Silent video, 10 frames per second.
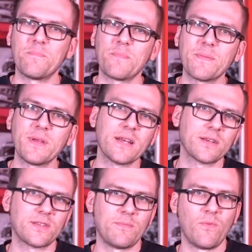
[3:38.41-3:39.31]
Maybe
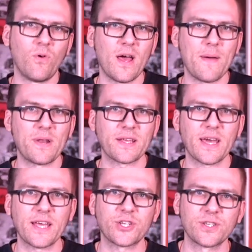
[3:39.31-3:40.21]
there's some more
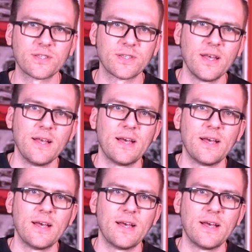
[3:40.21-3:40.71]
applications,